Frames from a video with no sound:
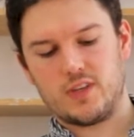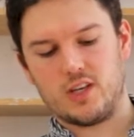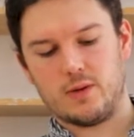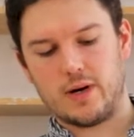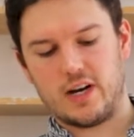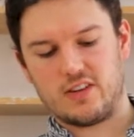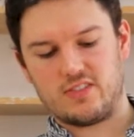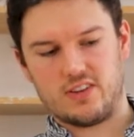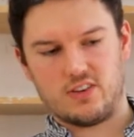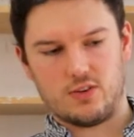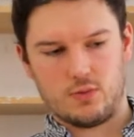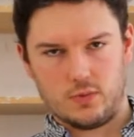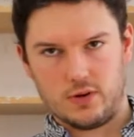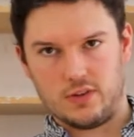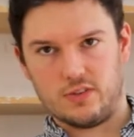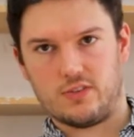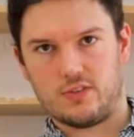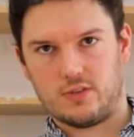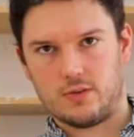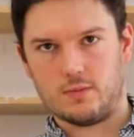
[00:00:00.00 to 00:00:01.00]
you might end up
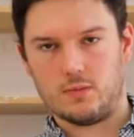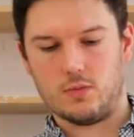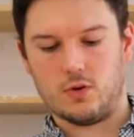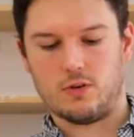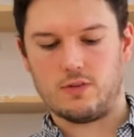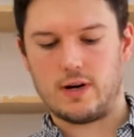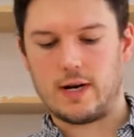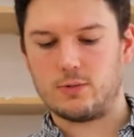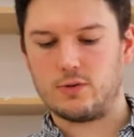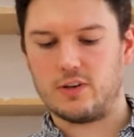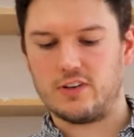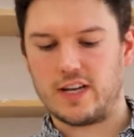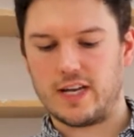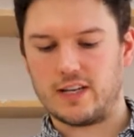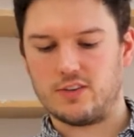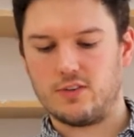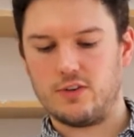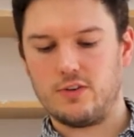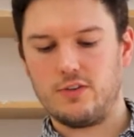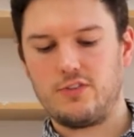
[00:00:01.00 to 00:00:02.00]
with more rounded
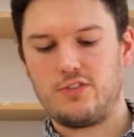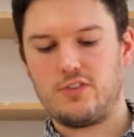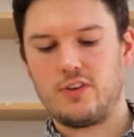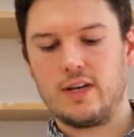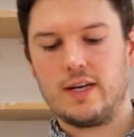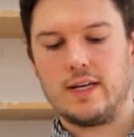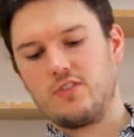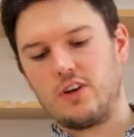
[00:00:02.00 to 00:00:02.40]
handles.